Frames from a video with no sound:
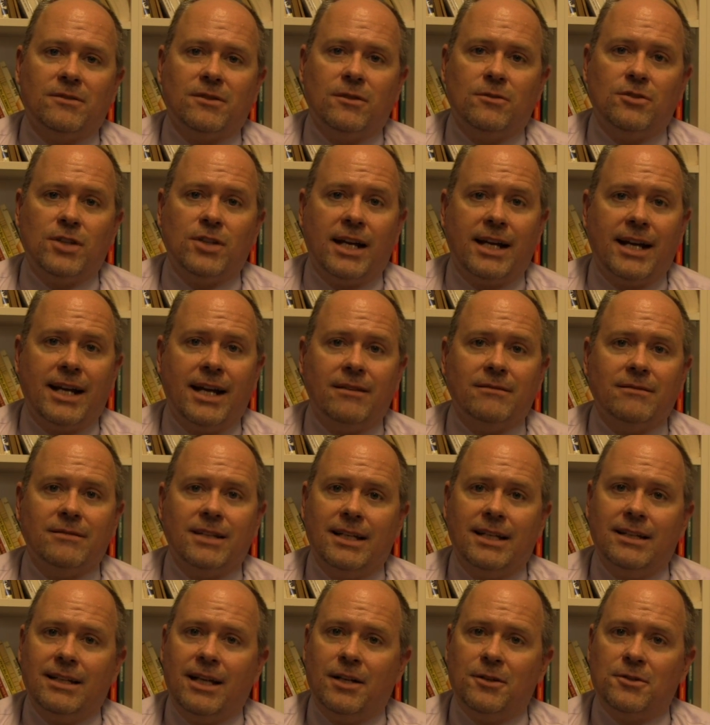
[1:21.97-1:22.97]
So check it out
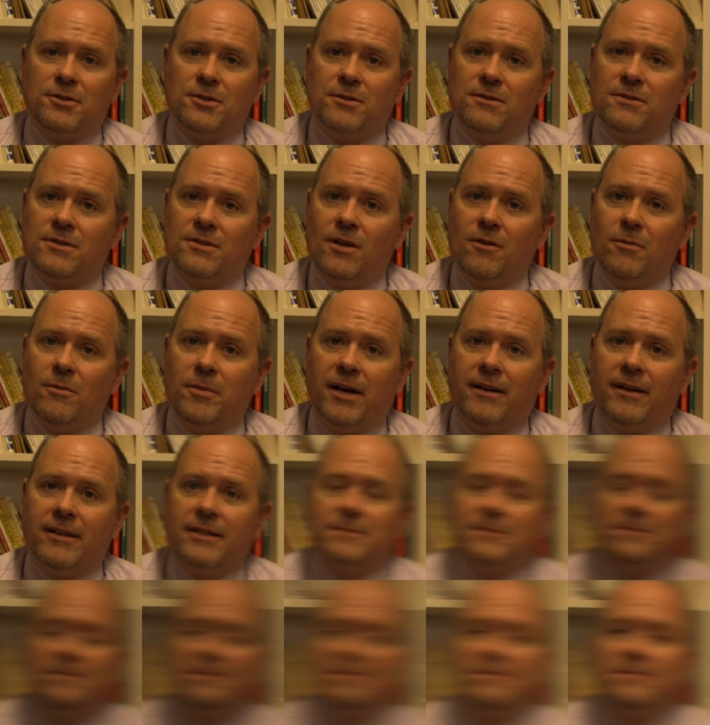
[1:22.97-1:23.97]
and let your students know about it.